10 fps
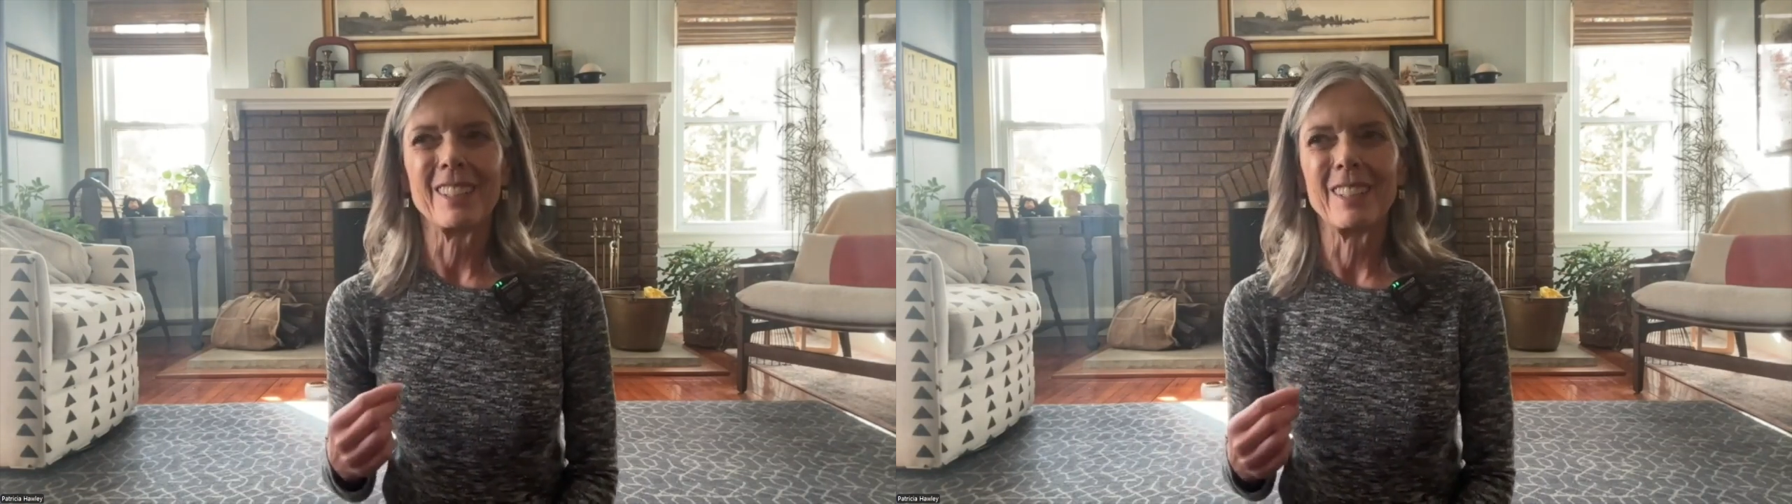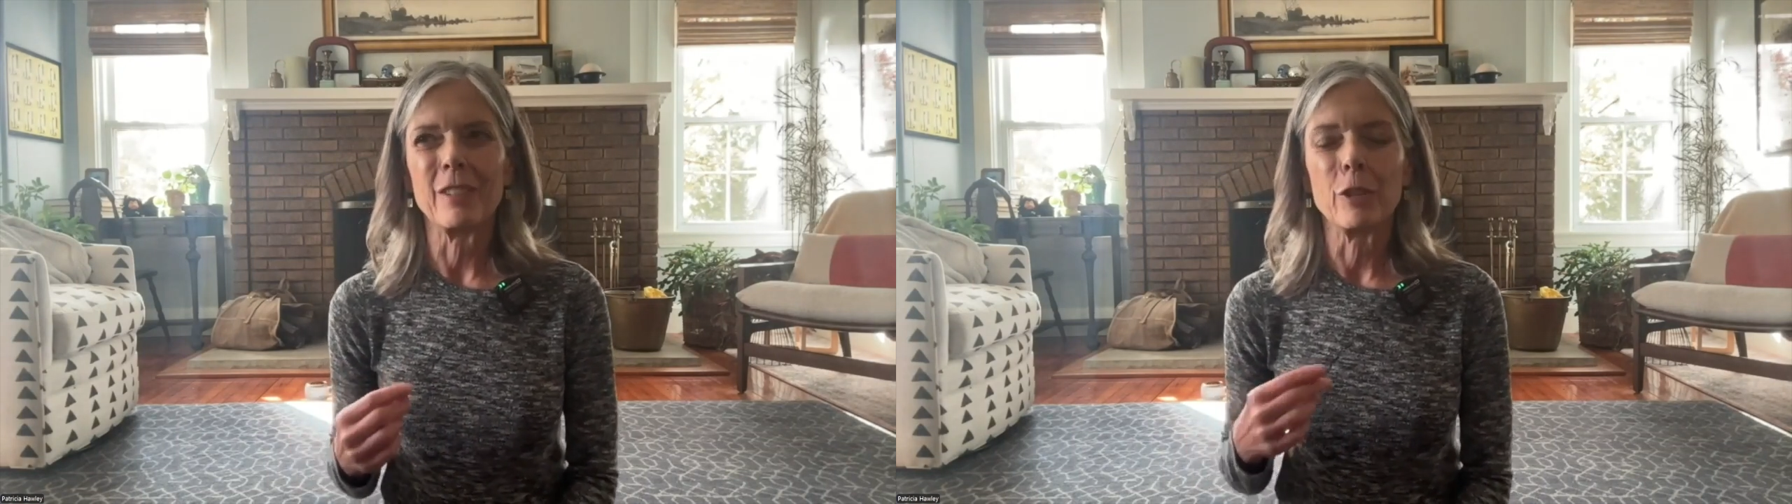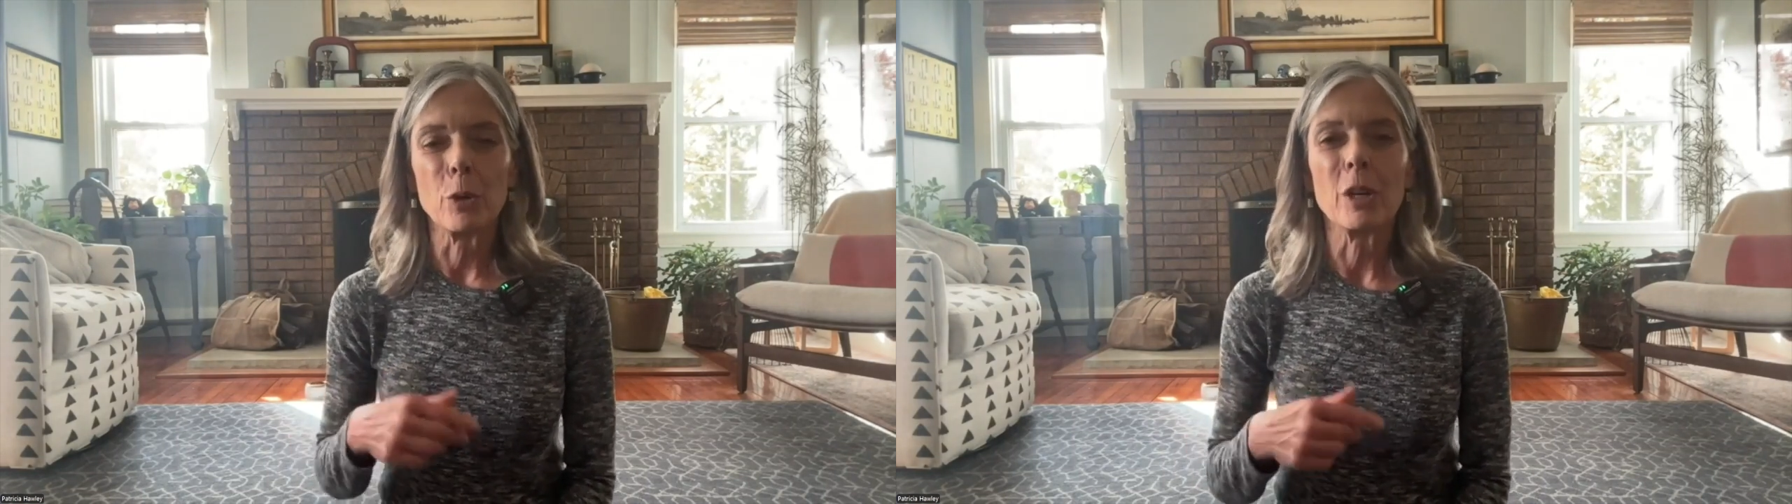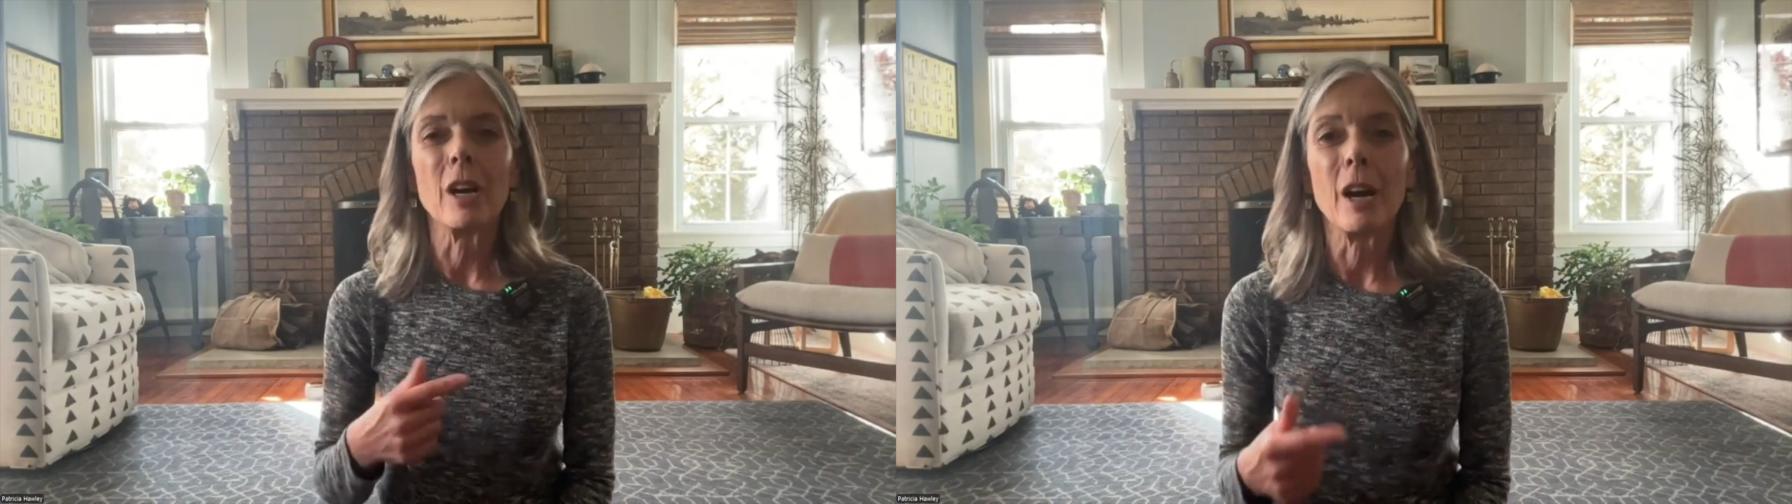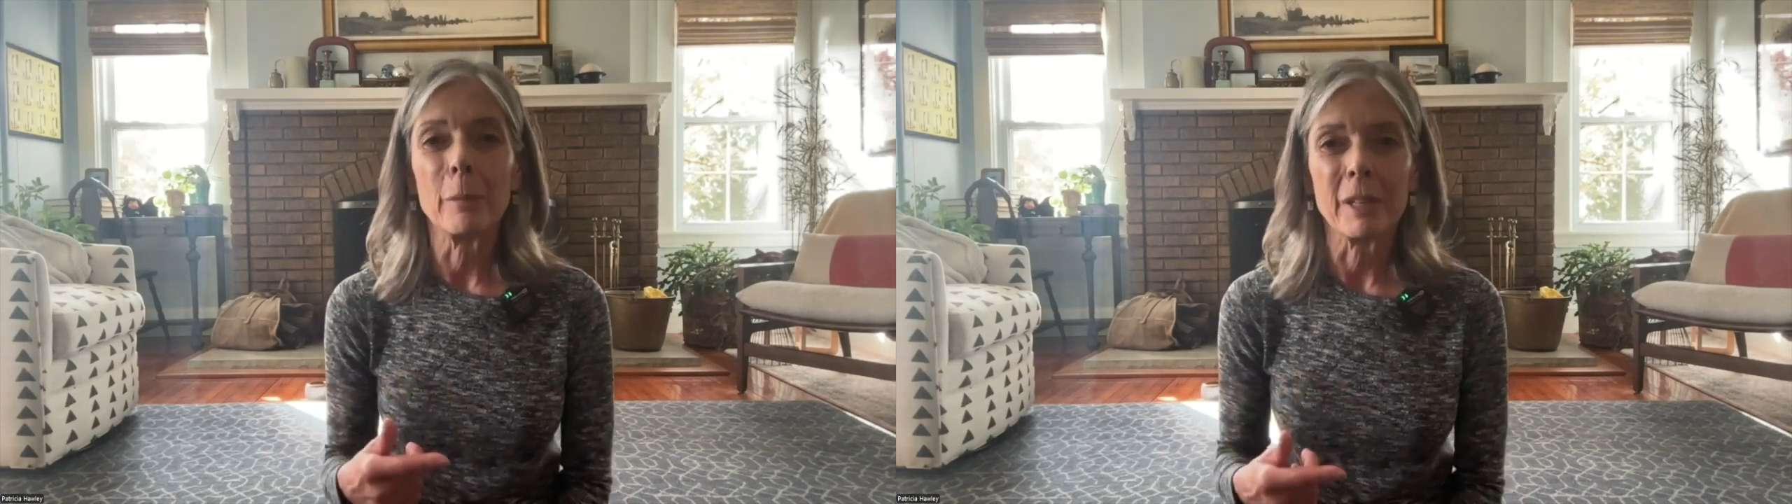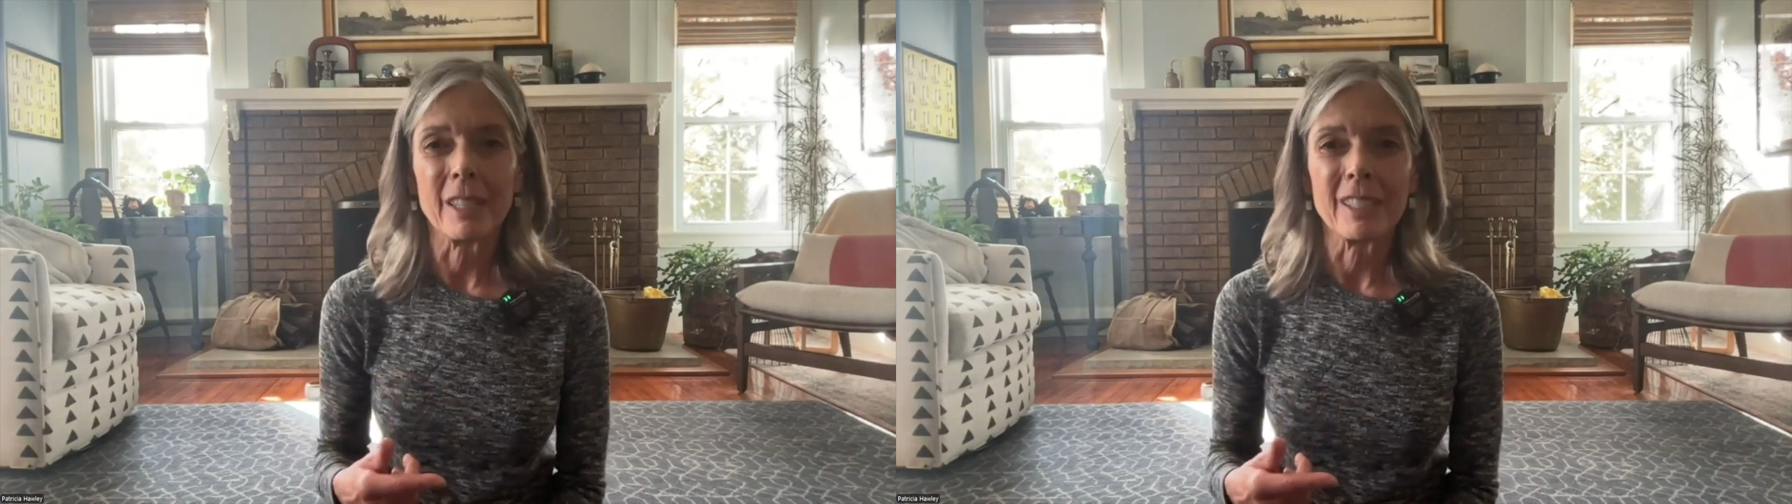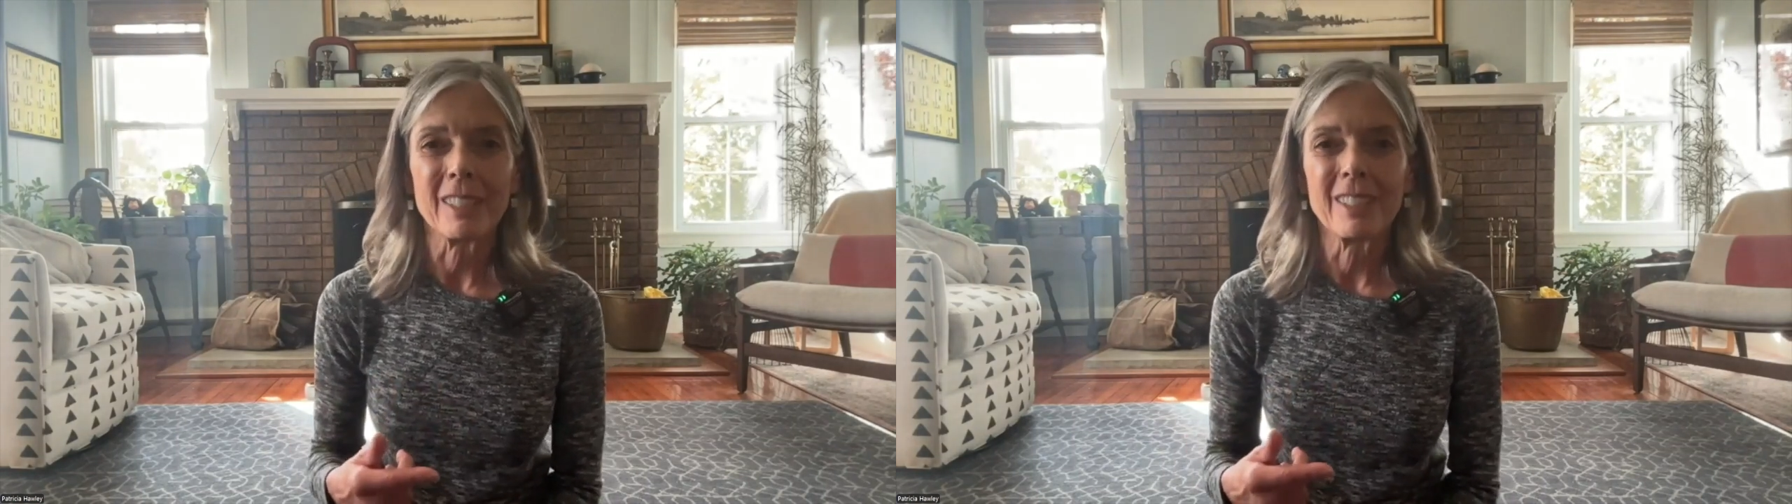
if you're humming,